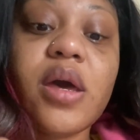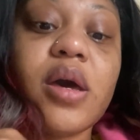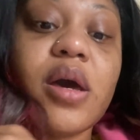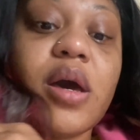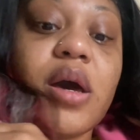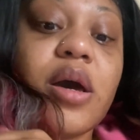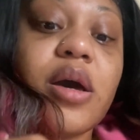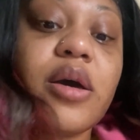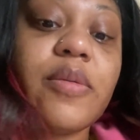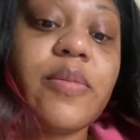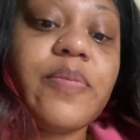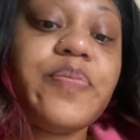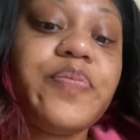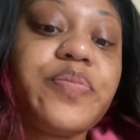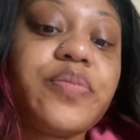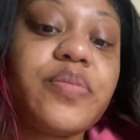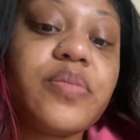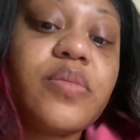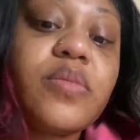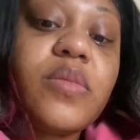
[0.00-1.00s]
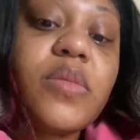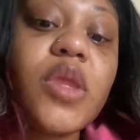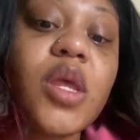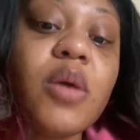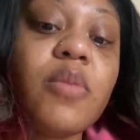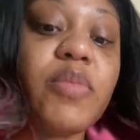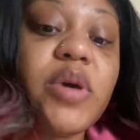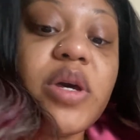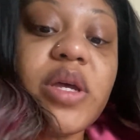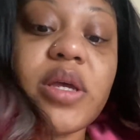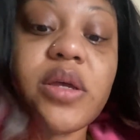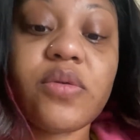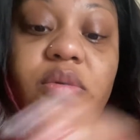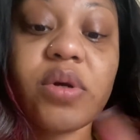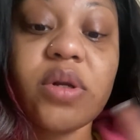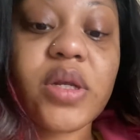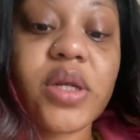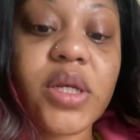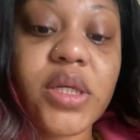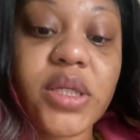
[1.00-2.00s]
Um, but in
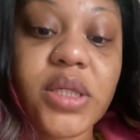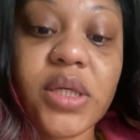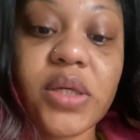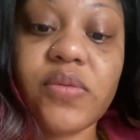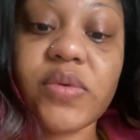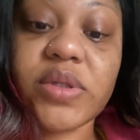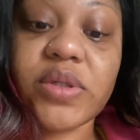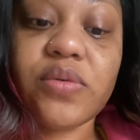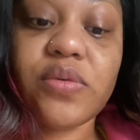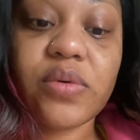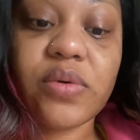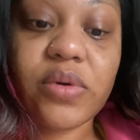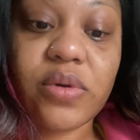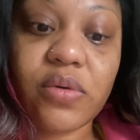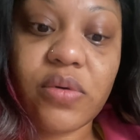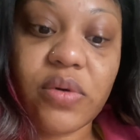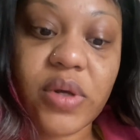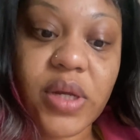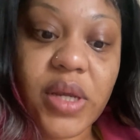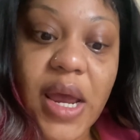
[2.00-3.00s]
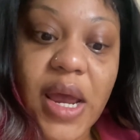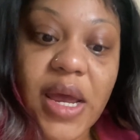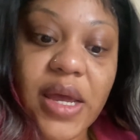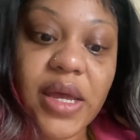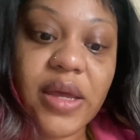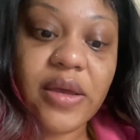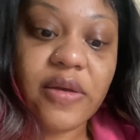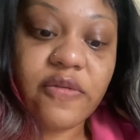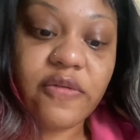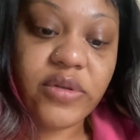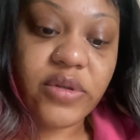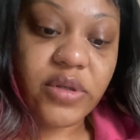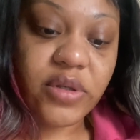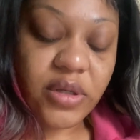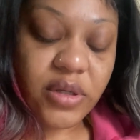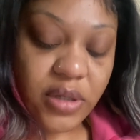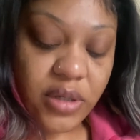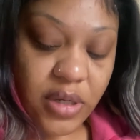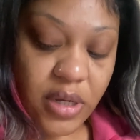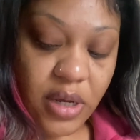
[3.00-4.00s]
order to see what's going on, I have
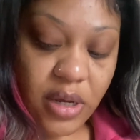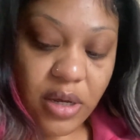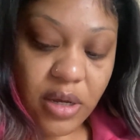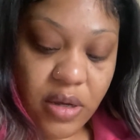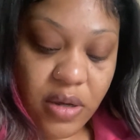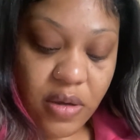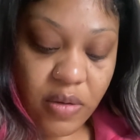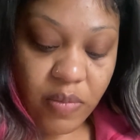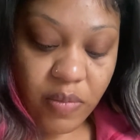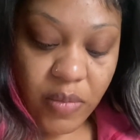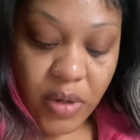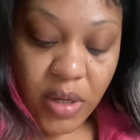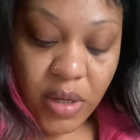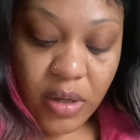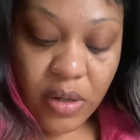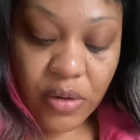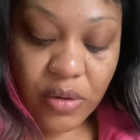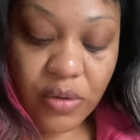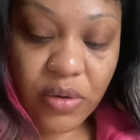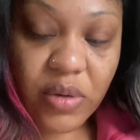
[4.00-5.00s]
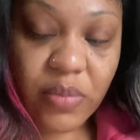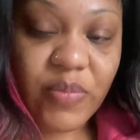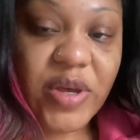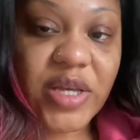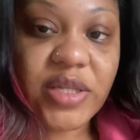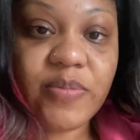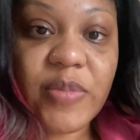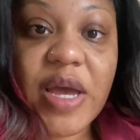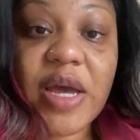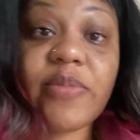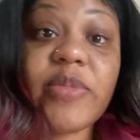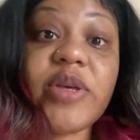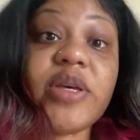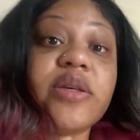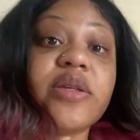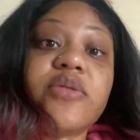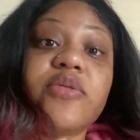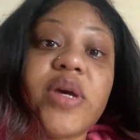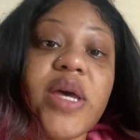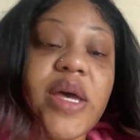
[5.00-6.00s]
to um, go to Best Buy
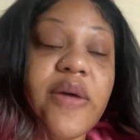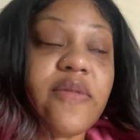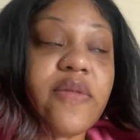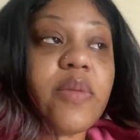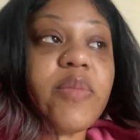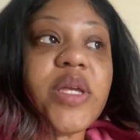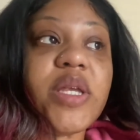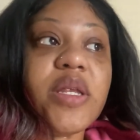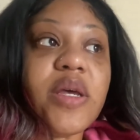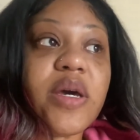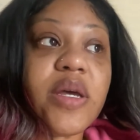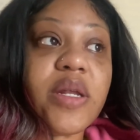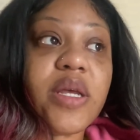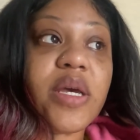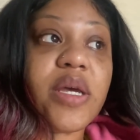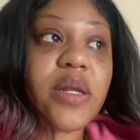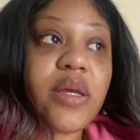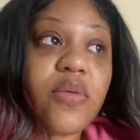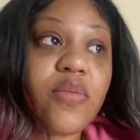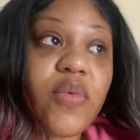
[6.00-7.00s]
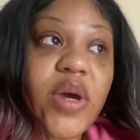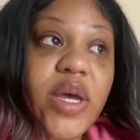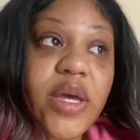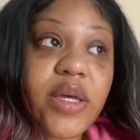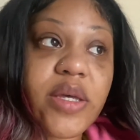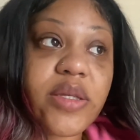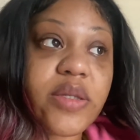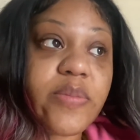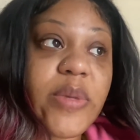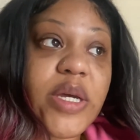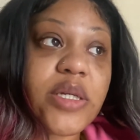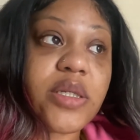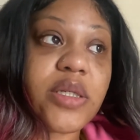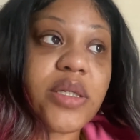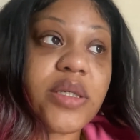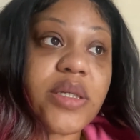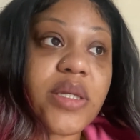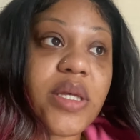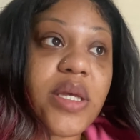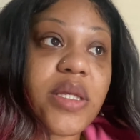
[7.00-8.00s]
because it would have to be done anyway, especially
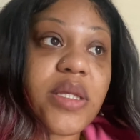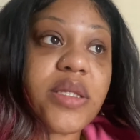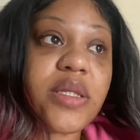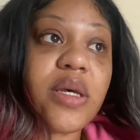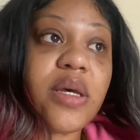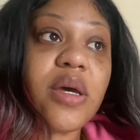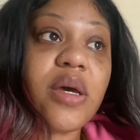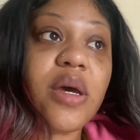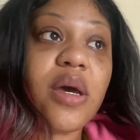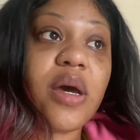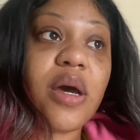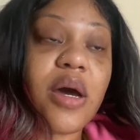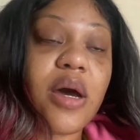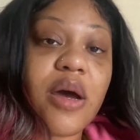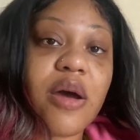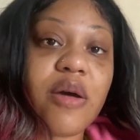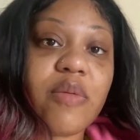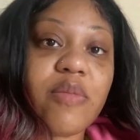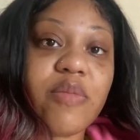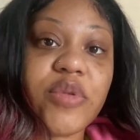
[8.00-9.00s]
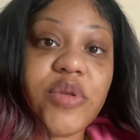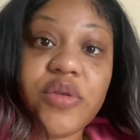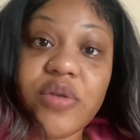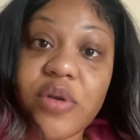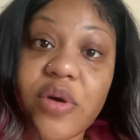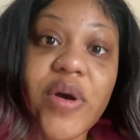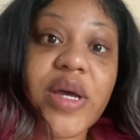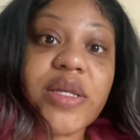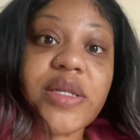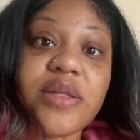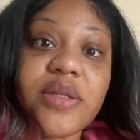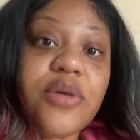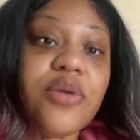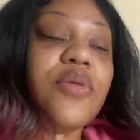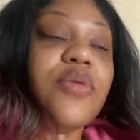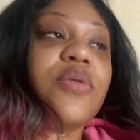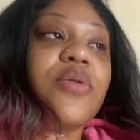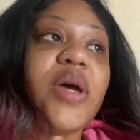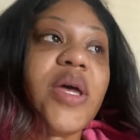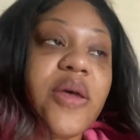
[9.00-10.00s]
since, um, you know, I
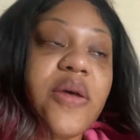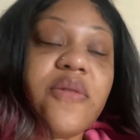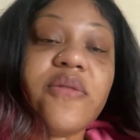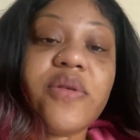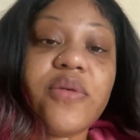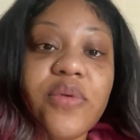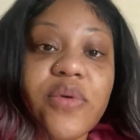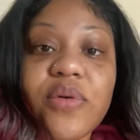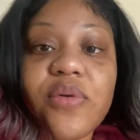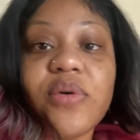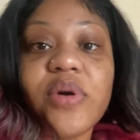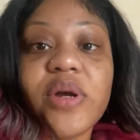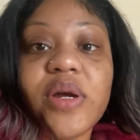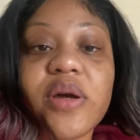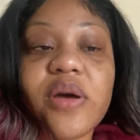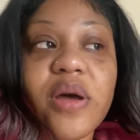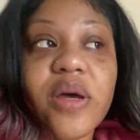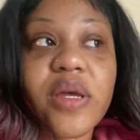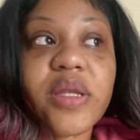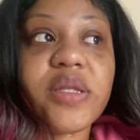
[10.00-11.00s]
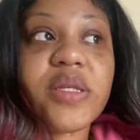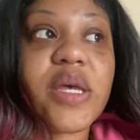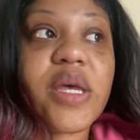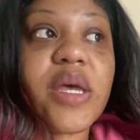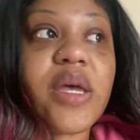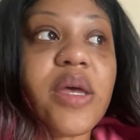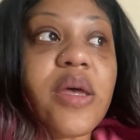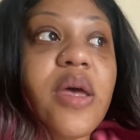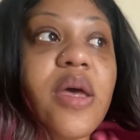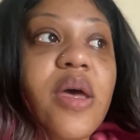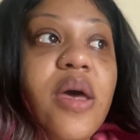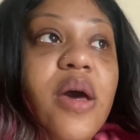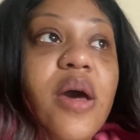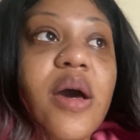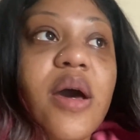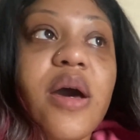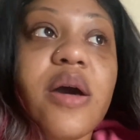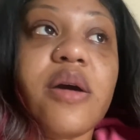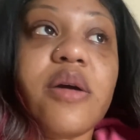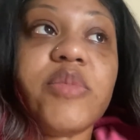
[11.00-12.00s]
still have to record content.
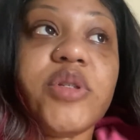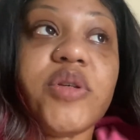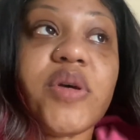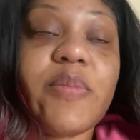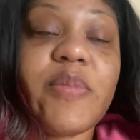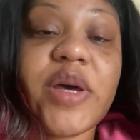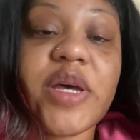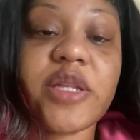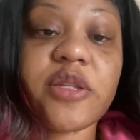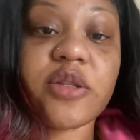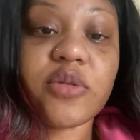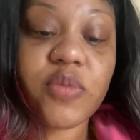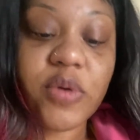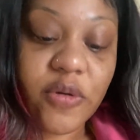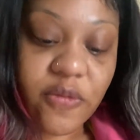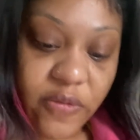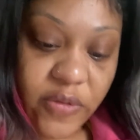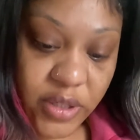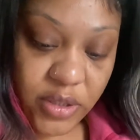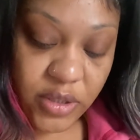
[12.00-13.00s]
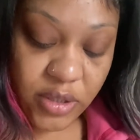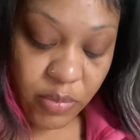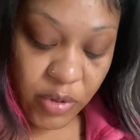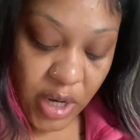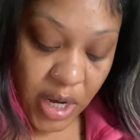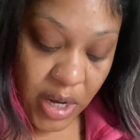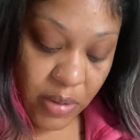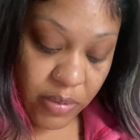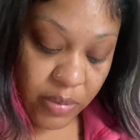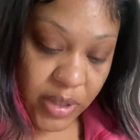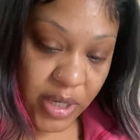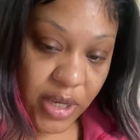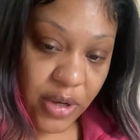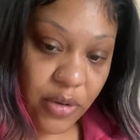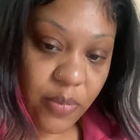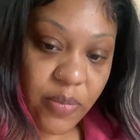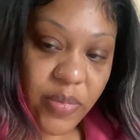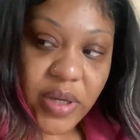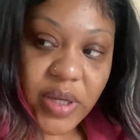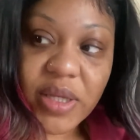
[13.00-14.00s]
Um, so I might as well fix the problem now.
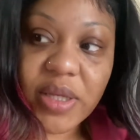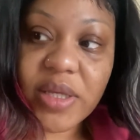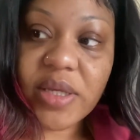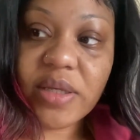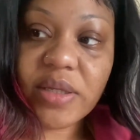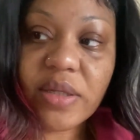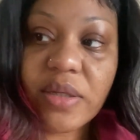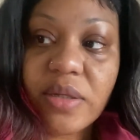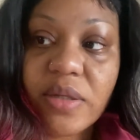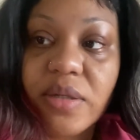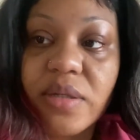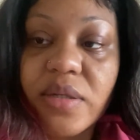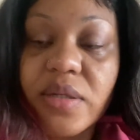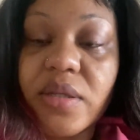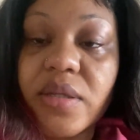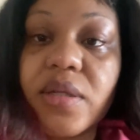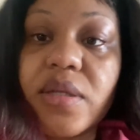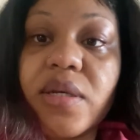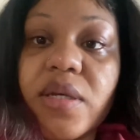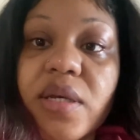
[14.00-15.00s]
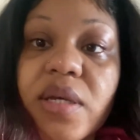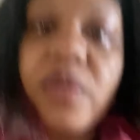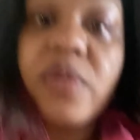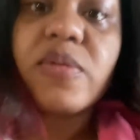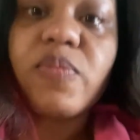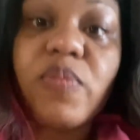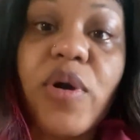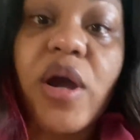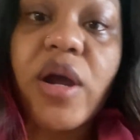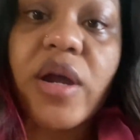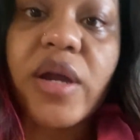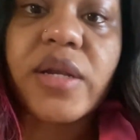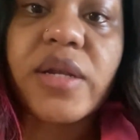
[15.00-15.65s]
But this is the part